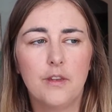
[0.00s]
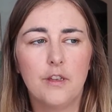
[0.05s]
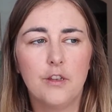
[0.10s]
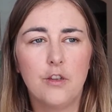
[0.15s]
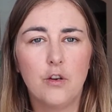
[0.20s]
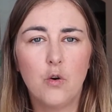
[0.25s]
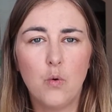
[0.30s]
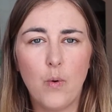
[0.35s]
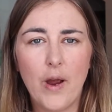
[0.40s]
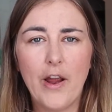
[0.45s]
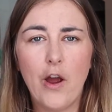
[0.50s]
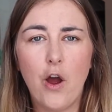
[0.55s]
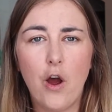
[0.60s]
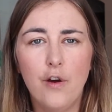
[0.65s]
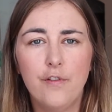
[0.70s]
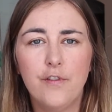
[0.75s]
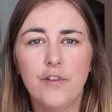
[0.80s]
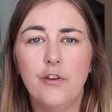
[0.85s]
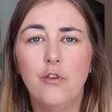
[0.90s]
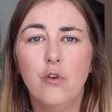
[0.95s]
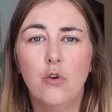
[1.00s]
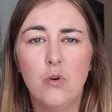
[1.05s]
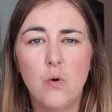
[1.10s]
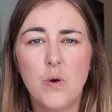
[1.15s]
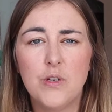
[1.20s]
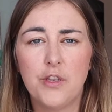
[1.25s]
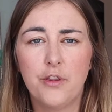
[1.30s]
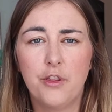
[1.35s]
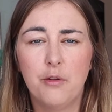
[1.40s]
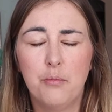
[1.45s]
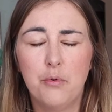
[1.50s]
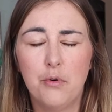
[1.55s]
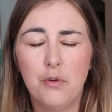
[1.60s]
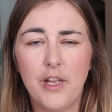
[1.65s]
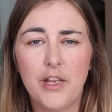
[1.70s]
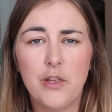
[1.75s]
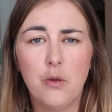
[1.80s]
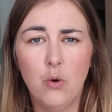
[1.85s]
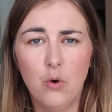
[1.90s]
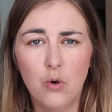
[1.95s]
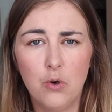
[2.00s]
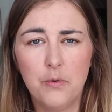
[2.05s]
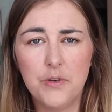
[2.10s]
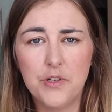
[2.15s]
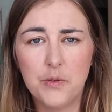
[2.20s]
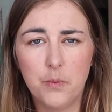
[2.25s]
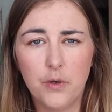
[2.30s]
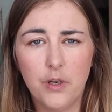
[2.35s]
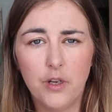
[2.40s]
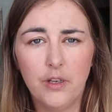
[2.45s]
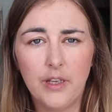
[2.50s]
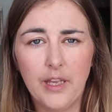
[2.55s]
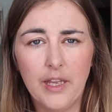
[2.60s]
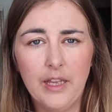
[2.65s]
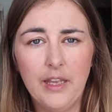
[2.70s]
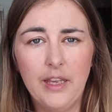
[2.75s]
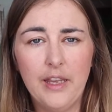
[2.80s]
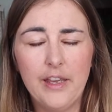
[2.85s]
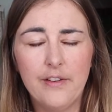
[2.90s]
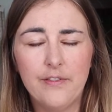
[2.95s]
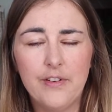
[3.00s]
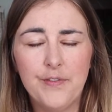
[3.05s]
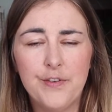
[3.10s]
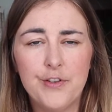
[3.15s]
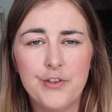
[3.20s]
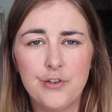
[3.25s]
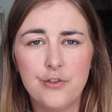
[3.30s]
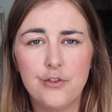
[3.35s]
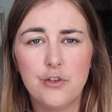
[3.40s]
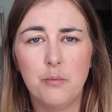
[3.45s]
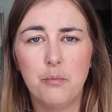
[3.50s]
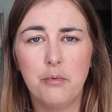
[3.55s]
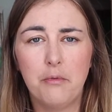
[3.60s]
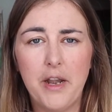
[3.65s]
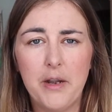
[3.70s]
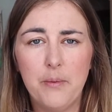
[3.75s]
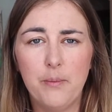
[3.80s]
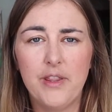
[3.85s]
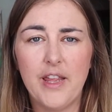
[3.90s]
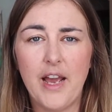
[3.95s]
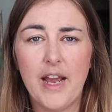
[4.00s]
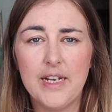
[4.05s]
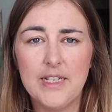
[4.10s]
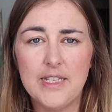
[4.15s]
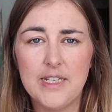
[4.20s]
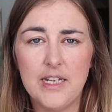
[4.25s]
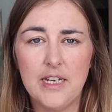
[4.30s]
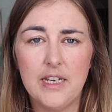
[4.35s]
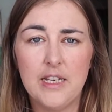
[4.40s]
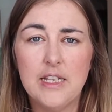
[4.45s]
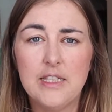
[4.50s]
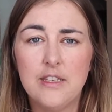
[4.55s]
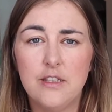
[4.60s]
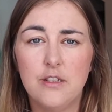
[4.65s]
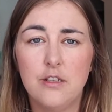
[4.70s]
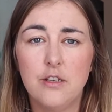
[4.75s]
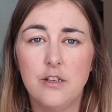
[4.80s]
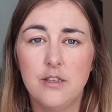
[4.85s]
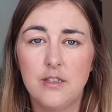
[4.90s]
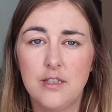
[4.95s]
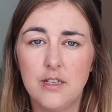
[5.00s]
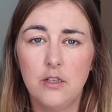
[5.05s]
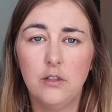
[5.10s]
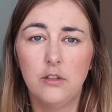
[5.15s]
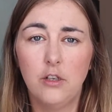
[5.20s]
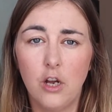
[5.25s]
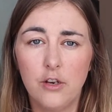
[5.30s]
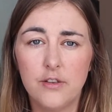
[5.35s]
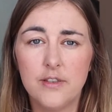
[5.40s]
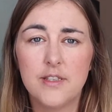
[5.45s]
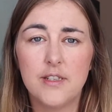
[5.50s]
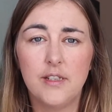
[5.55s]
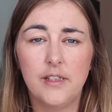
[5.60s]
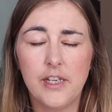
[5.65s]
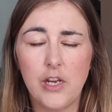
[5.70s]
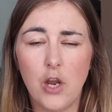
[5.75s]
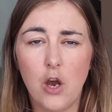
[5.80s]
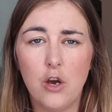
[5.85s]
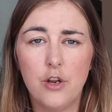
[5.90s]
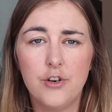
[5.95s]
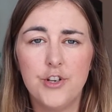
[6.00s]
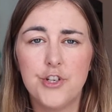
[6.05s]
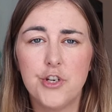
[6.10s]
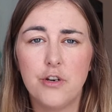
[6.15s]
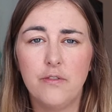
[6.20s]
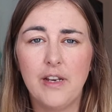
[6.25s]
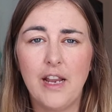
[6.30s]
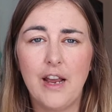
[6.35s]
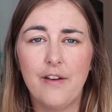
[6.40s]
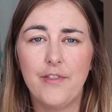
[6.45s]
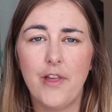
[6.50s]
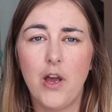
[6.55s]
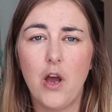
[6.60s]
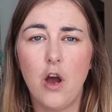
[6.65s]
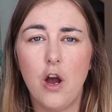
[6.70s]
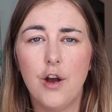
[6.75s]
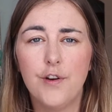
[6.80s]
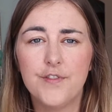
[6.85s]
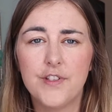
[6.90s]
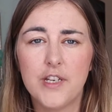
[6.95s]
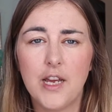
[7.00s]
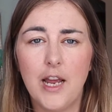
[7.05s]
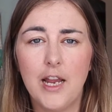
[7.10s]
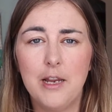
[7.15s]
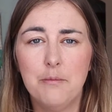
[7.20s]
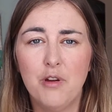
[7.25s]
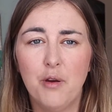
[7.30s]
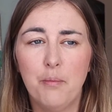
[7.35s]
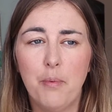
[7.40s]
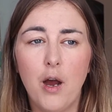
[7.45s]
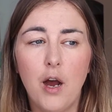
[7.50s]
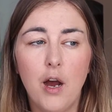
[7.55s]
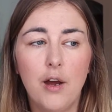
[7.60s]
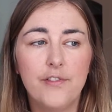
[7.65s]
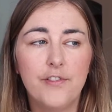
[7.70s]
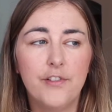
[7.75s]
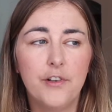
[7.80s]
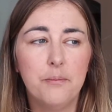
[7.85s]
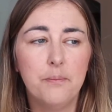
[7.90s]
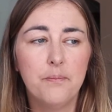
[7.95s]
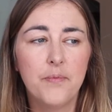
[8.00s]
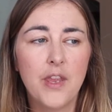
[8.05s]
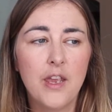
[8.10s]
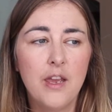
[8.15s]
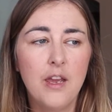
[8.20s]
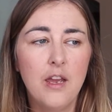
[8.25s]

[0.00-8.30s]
you're quite often always on the ball, like you're always working. Even if it's just your brain with ideas, you're still constantly on. You don't really have that off time. Apart from,